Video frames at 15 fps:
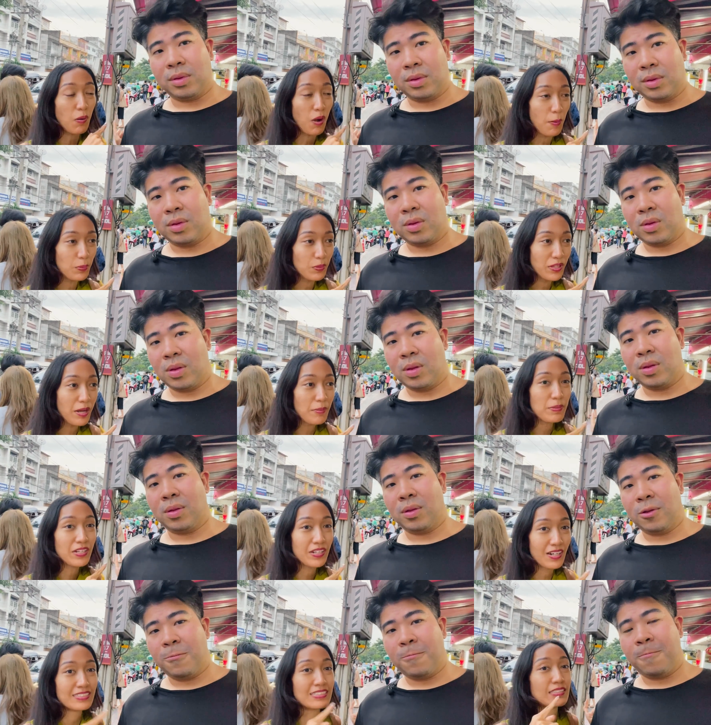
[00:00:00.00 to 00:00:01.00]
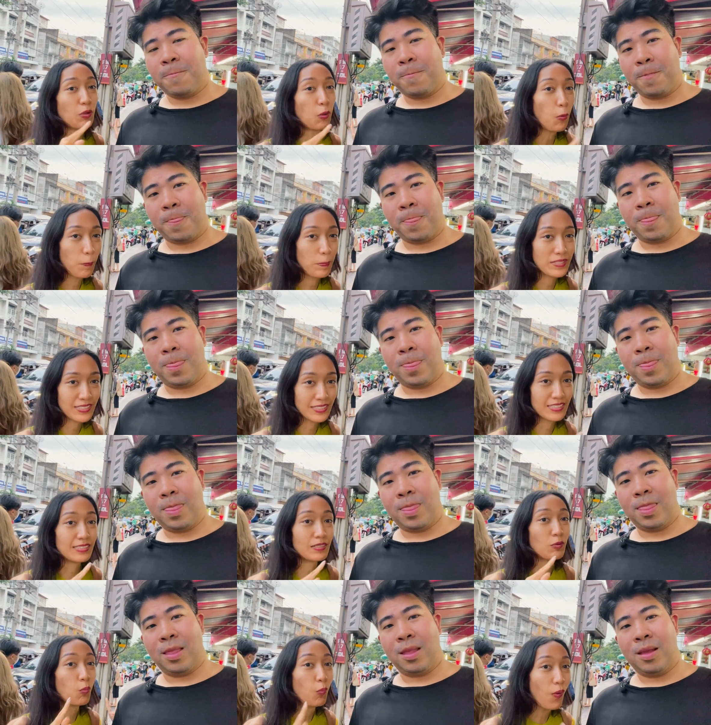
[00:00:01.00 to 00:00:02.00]
Speaker 1: popular because it opens
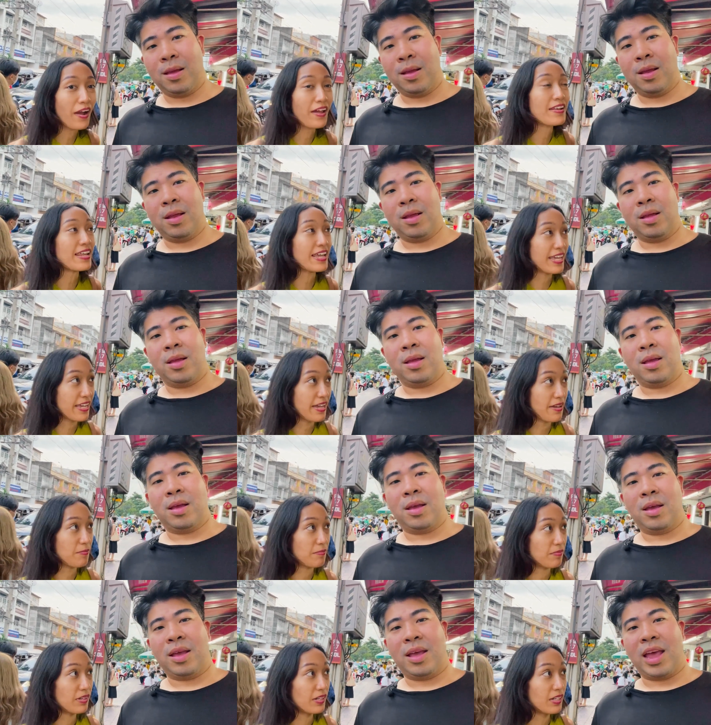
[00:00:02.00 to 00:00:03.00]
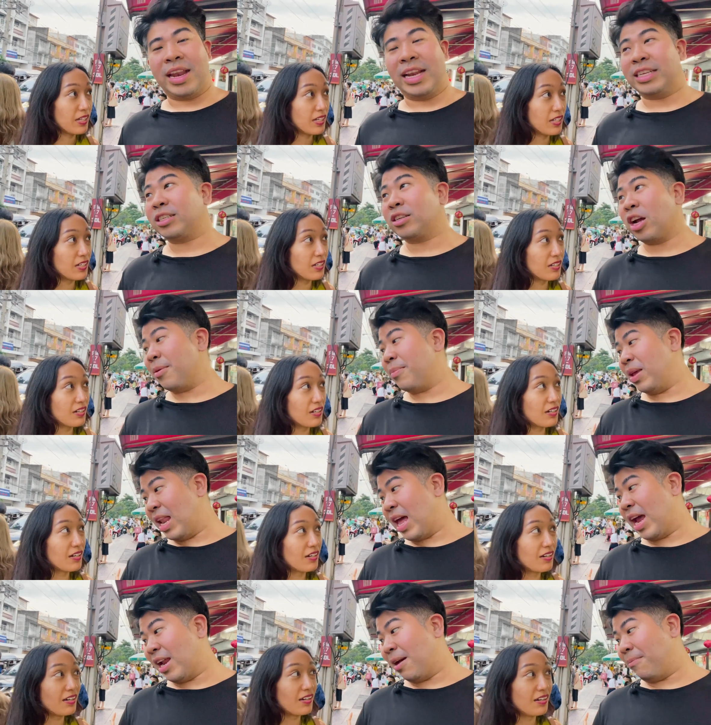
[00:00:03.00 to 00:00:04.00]
until 1 a.m.
Speaker 2: And it's gonna be
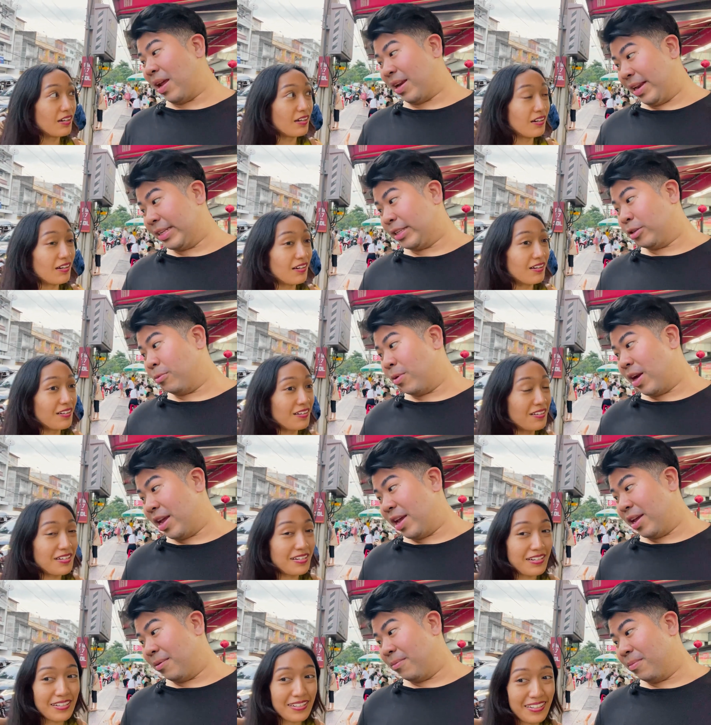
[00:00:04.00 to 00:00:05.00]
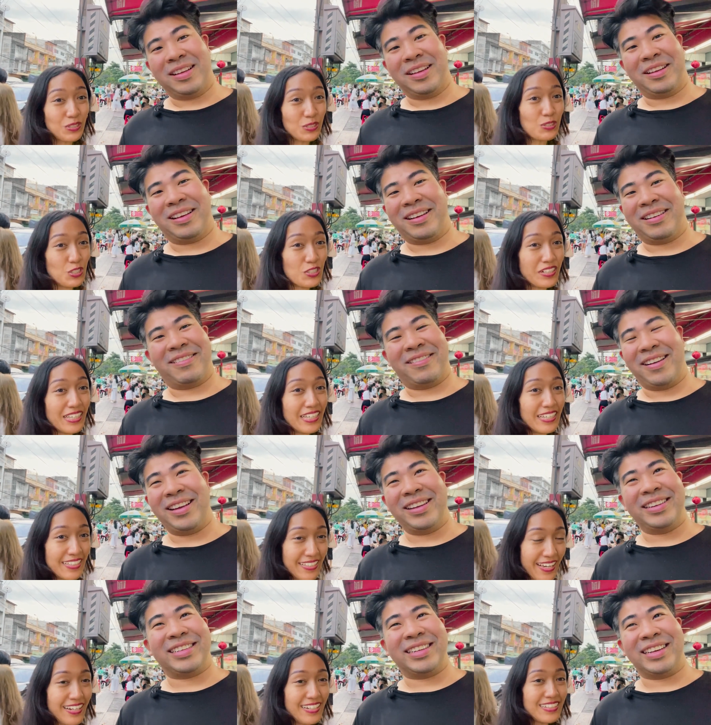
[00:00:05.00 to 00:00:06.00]
lined up like this to 1 a.m.
Speaker 1: Usually,
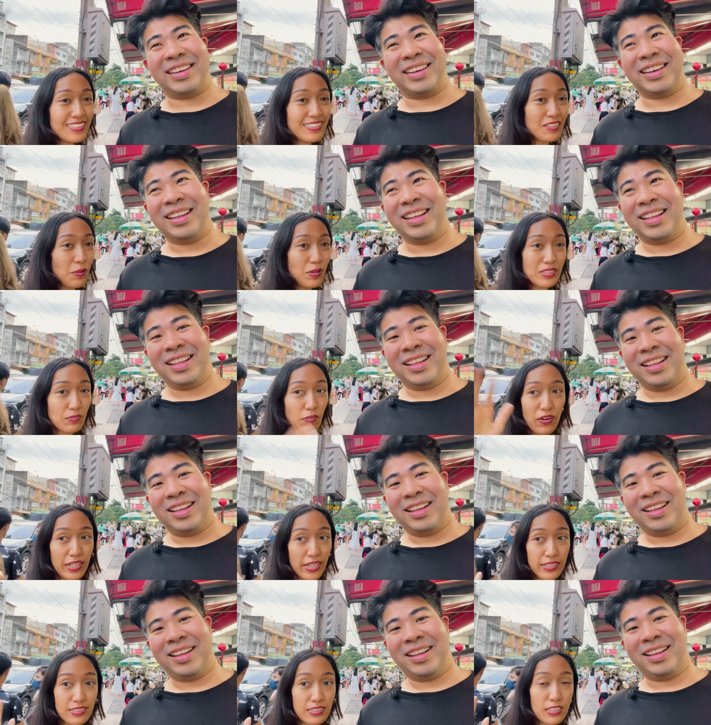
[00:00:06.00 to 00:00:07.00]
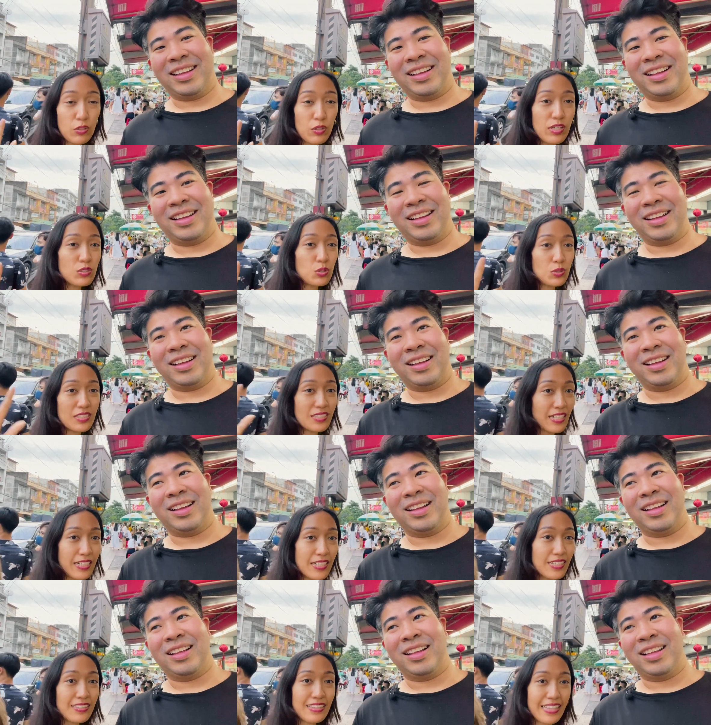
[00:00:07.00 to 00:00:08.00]
yeah. So it's for like students who
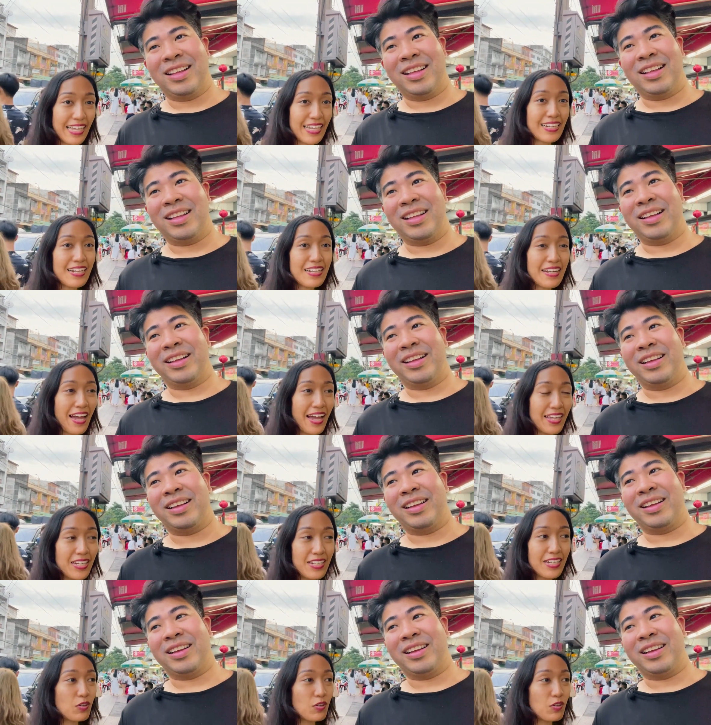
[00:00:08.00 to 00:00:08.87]
study it late at night and they